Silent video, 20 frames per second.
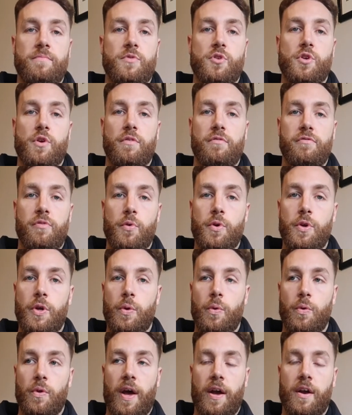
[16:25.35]
It's good for
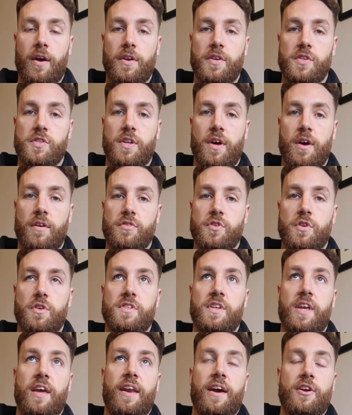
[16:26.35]
you, all that kind of stuff. It's good
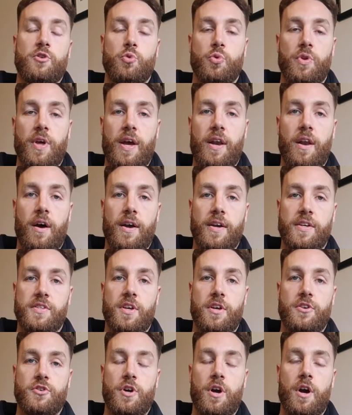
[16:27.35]
to get natural daylight,
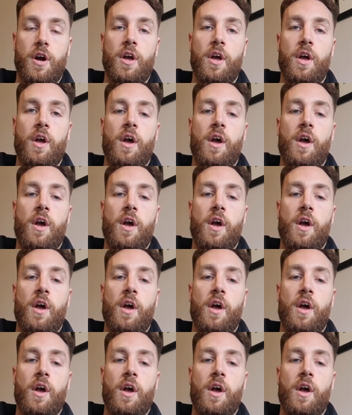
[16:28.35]
etc.